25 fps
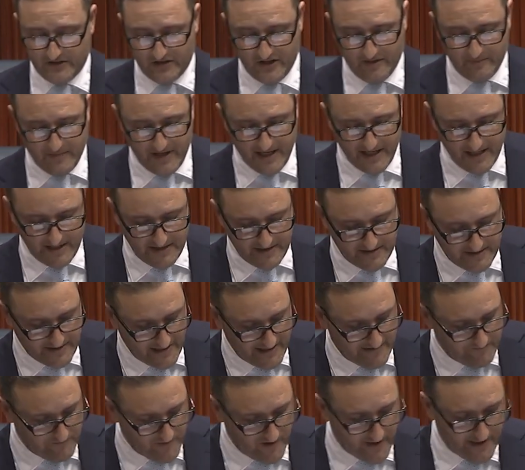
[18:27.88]
Charmaine and
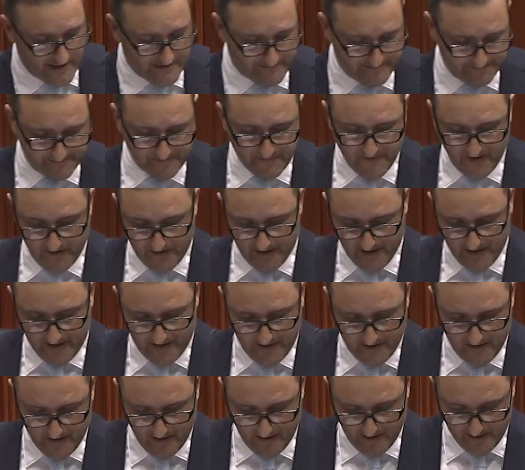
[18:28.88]
Dave White, I
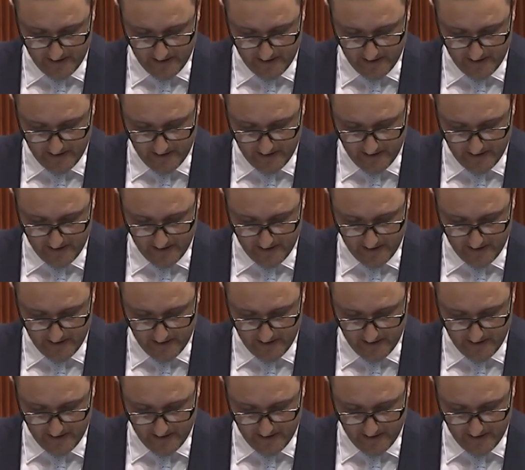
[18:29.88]
thank you